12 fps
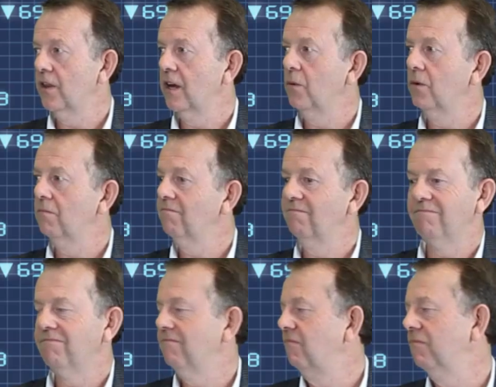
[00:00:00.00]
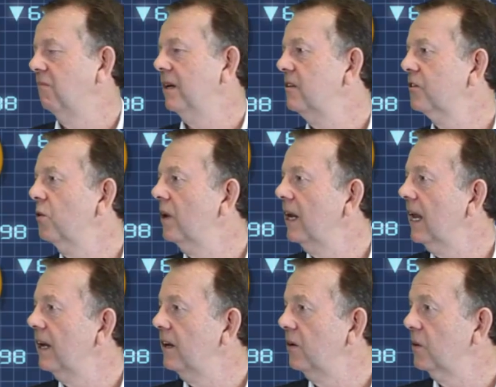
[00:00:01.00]
they went to school in
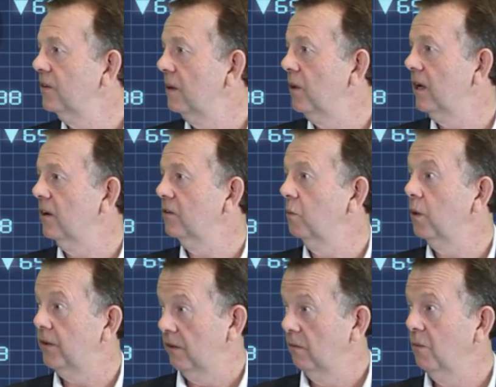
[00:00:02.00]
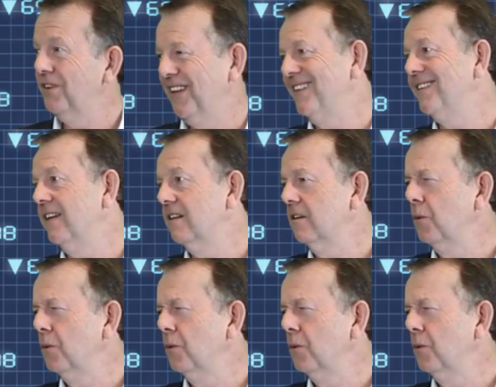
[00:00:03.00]
London or somewhere else with the internet.